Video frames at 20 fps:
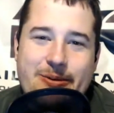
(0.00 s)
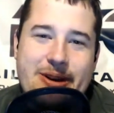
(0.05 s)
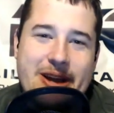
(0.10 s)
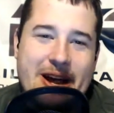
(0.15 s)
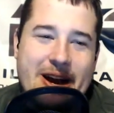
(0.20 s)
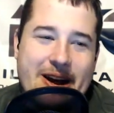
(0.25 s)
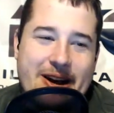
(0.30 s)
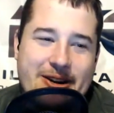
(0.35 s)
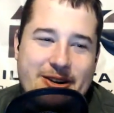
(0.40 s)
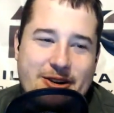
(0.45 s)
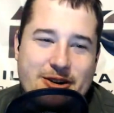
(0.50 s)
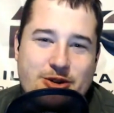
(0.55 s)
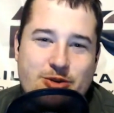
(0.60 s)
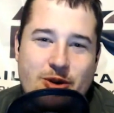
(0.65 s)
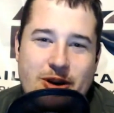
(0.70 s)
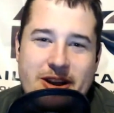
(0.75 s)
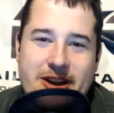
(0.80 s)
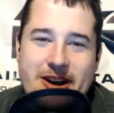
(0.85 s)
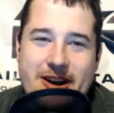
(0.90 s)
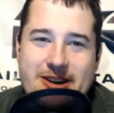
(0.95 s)
get
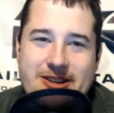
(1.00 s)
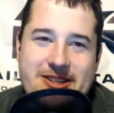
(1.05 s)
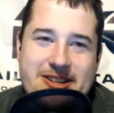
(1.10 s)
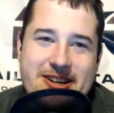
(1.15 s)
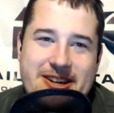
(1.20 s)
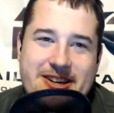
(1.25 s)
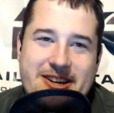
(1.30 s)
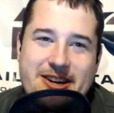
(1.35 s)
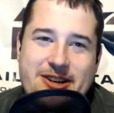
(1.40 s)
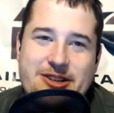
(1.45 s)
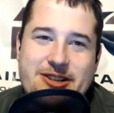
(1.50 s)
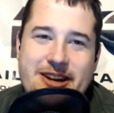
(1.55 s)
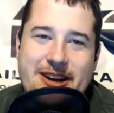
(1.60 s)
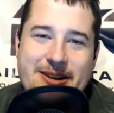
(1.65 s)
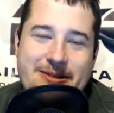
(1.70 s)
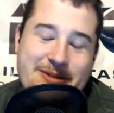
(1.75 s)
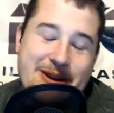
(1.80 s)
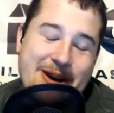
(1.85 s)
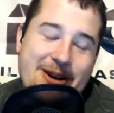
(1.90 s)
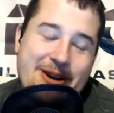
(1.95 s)
120 yards and a
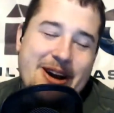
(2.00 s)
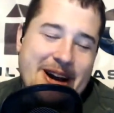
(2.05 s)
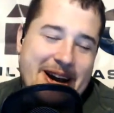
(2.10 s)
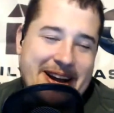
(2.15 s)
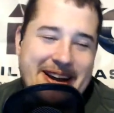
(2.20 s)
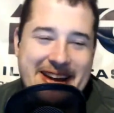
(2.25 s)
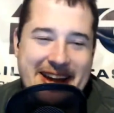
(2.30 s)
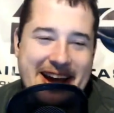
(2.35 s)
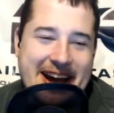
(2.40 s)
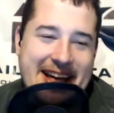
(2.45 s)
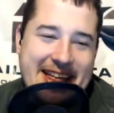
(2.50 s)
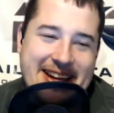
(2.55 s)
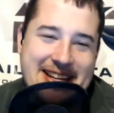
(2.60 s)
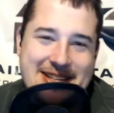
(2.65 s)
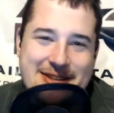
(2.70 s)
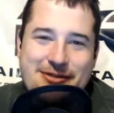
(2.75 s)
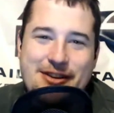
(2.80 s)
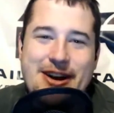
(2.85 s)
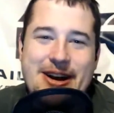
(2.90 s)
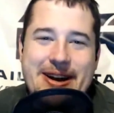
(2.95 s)
touchdown okay yeah
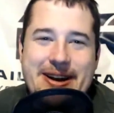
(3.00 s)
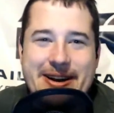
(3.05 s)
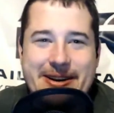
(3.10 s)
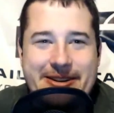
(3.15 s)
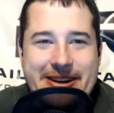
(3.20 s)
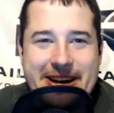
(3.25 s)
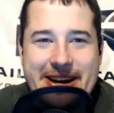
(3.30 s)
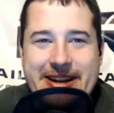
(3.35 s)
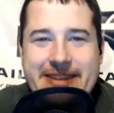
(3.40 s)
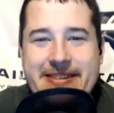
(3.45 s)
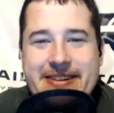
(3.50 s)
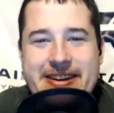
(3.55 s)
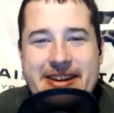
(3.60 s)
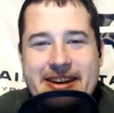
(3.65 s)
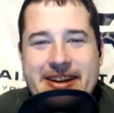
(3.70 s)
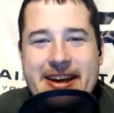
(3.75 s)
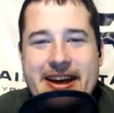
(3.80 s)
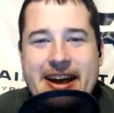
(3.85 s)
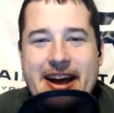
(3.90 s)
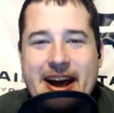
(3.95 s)
that's fine okay
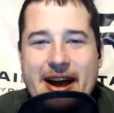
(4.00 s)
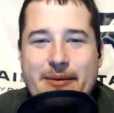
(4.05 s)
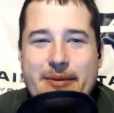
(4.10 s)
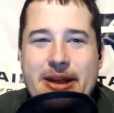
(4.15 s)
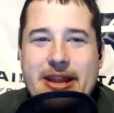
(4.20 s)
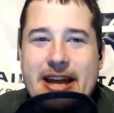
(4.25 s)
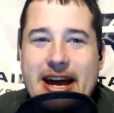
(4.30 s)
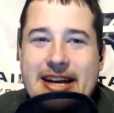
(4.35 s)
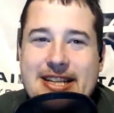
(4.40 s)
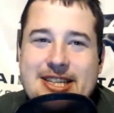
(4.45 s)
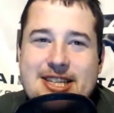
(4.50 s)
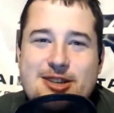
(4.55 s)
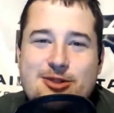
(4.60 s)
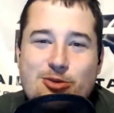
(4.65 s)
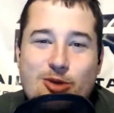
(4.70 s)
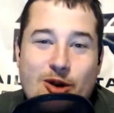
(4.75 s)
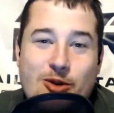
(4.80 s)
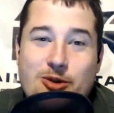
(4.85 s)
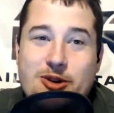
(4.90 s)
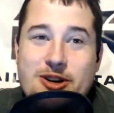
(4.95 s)
I mean, that's
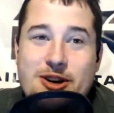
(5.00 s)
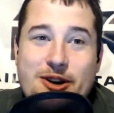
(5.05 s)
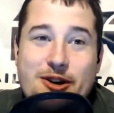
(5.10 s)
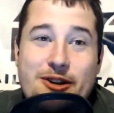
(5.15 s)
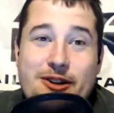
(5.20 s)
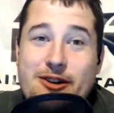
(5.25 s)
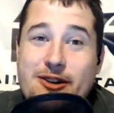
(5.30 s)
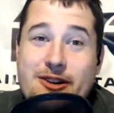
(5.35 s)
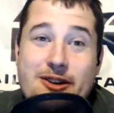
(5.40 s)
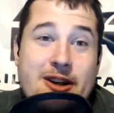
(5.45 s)
what we're doing.